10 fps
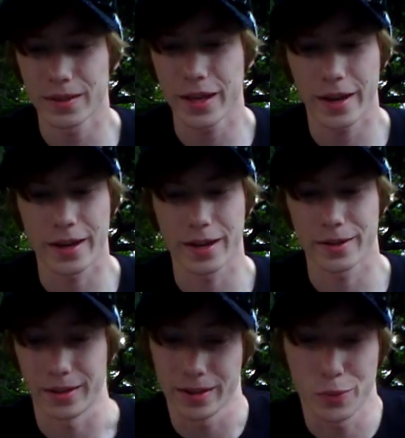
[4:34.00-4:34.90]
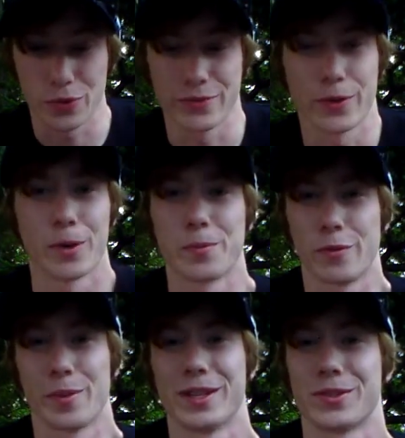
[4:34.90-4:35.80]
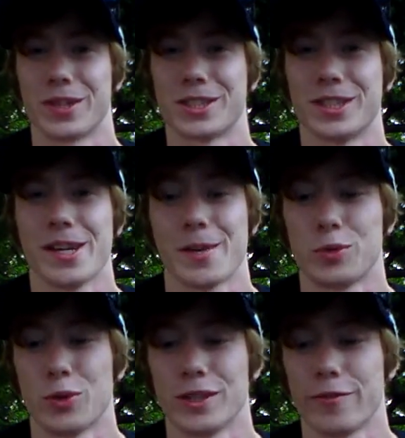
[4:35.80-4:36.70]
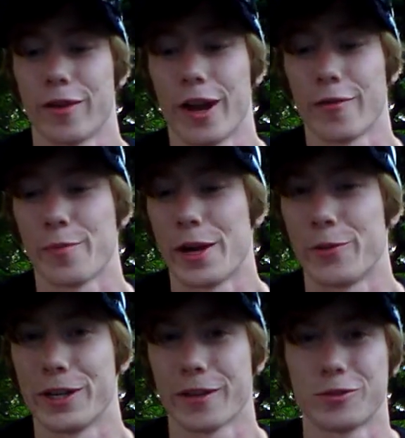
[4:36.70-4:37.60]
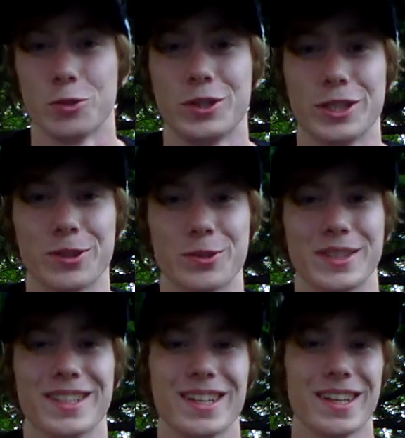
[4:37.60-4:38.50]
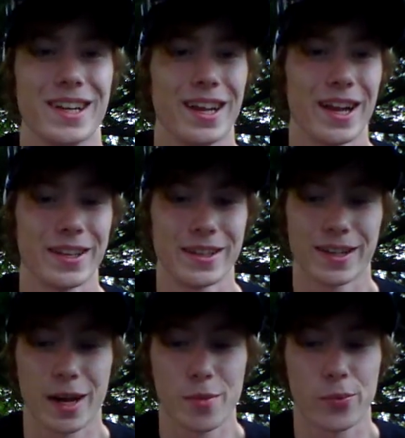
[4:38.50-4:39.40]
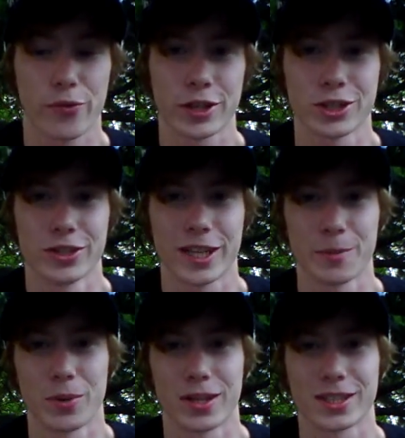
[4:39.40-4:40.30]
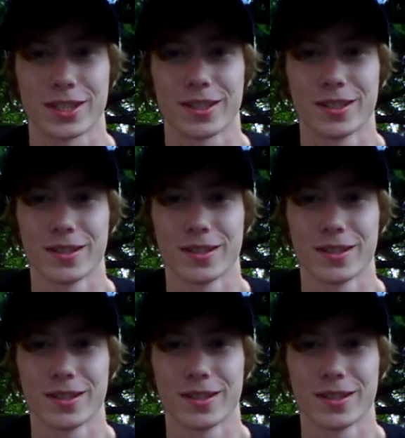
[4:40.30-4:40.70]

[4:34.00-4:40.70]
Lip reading: yeah, I went on with my introduction. Yeah, I'm 25, married, have two children. And I'm a professional kickboxer,